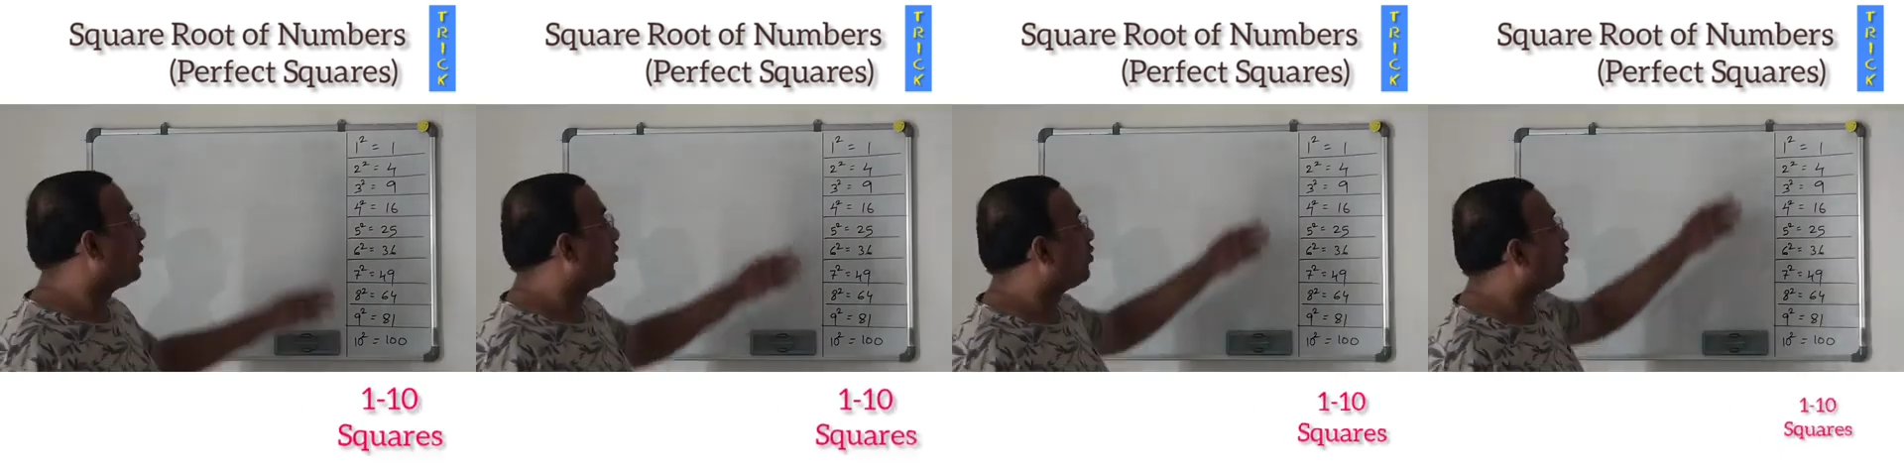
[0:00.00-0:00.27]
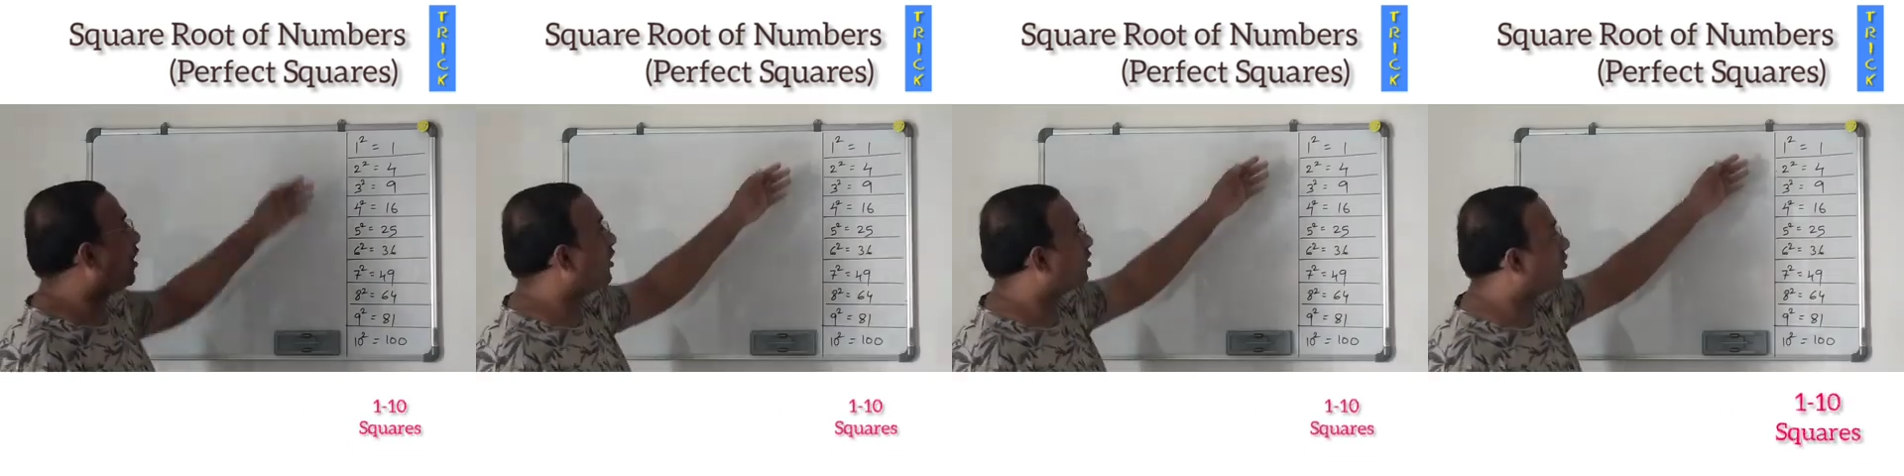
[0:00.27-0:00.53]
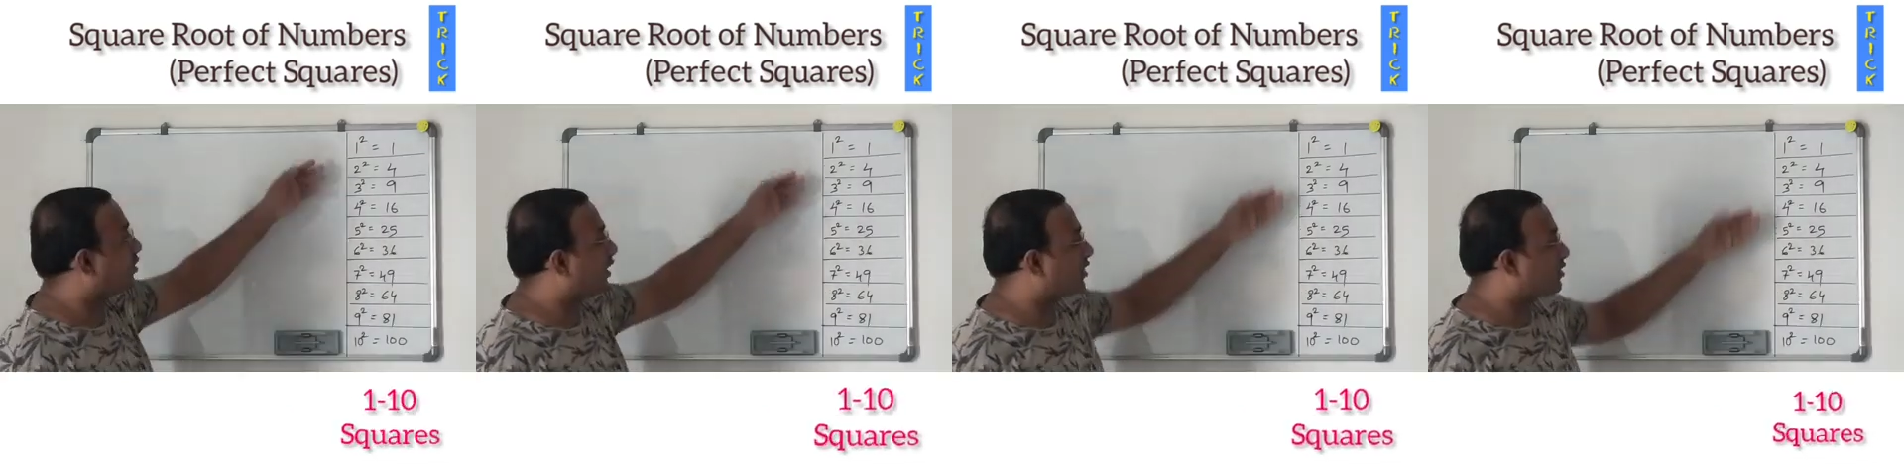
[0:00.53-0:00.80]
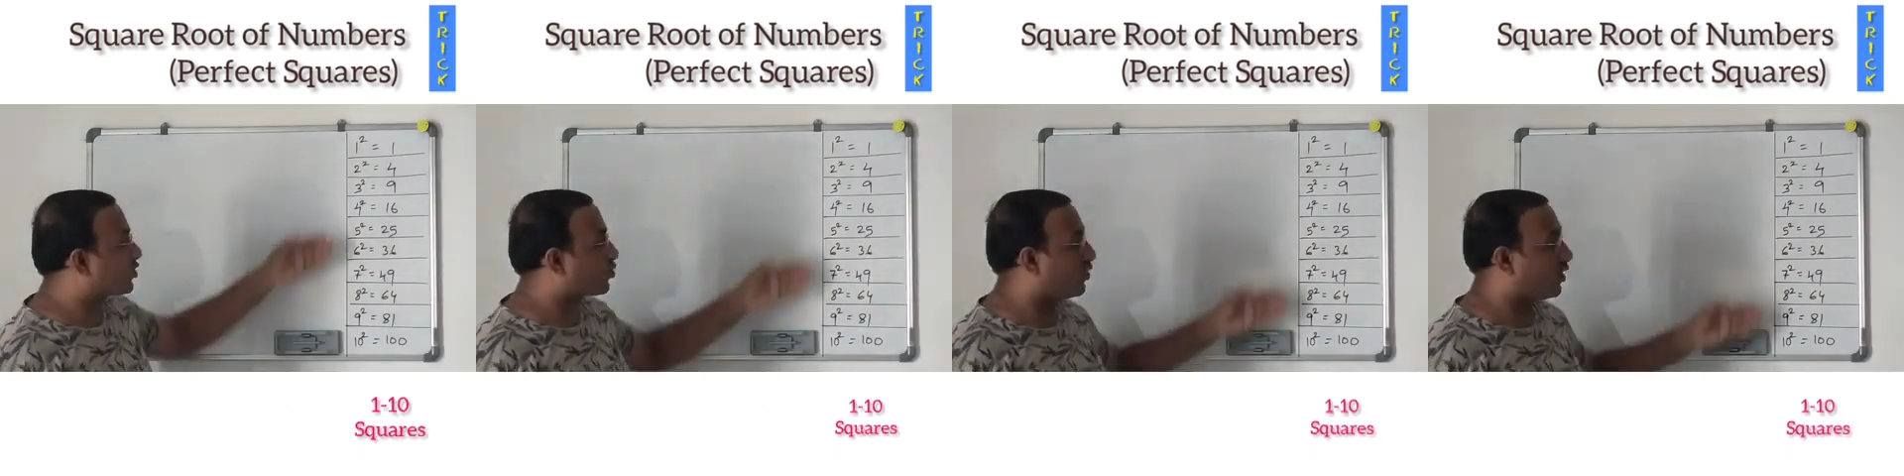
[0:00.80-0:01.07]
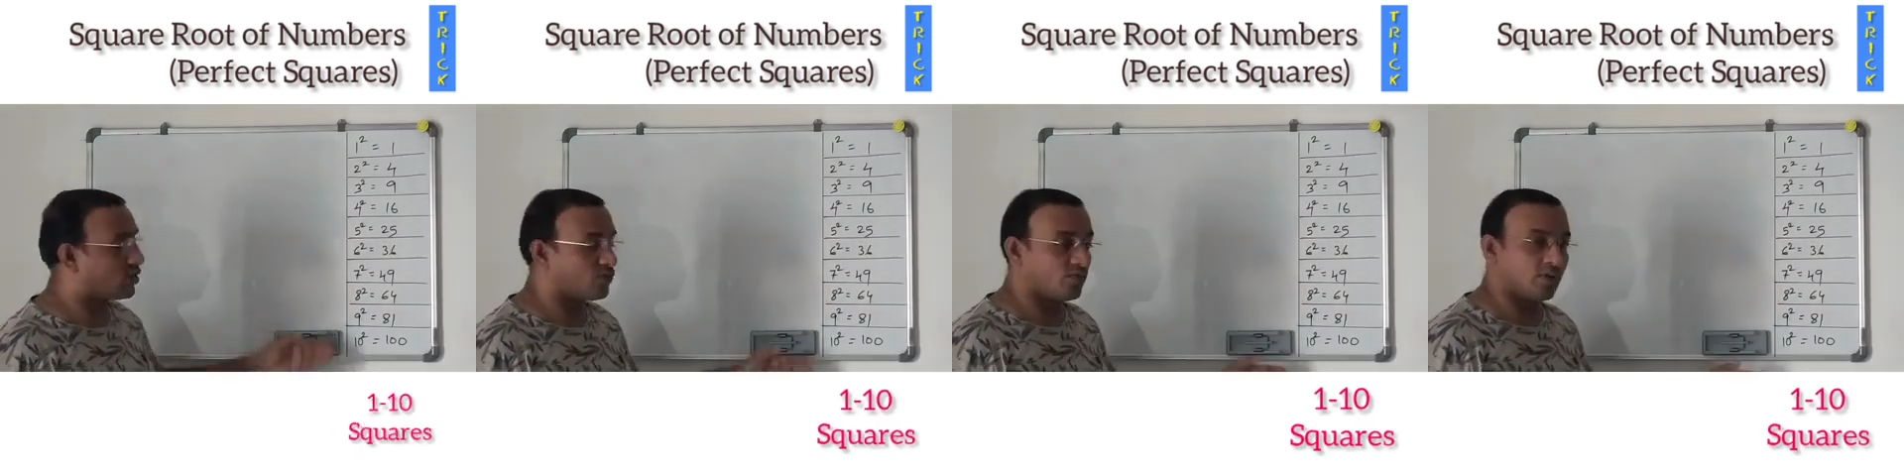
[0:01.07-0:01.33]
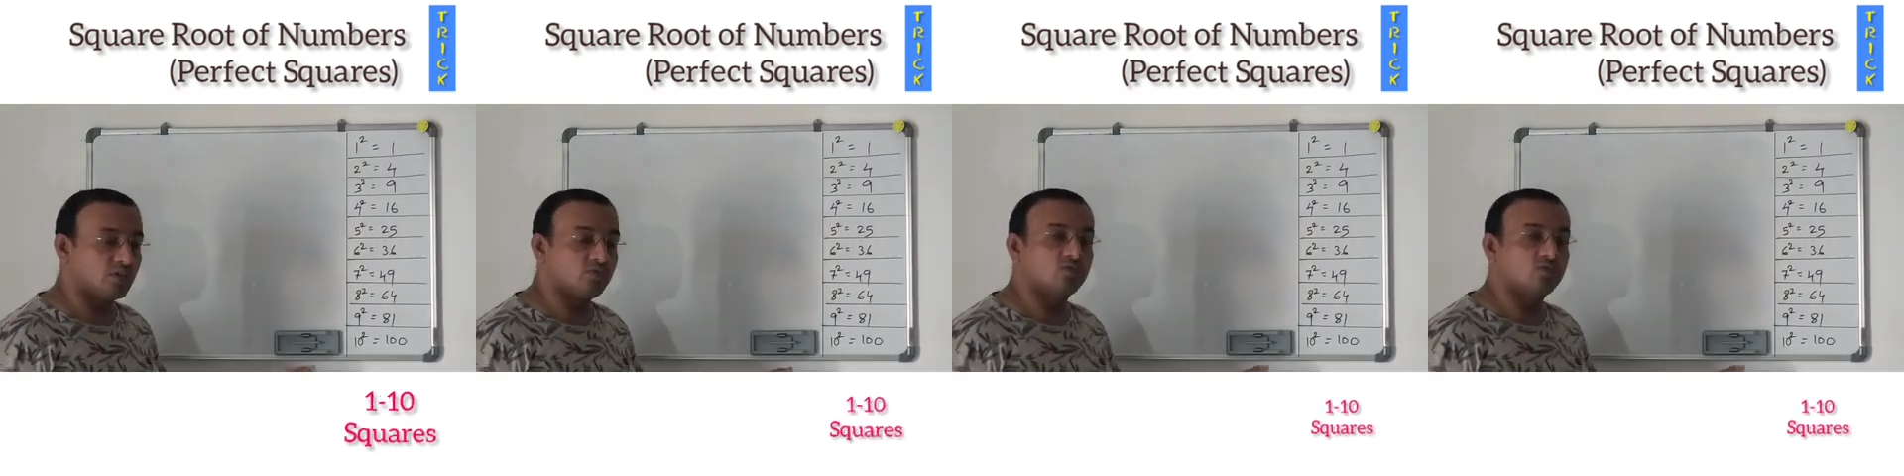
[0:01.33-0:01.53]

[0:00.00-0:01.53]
1 to 10 squares friends,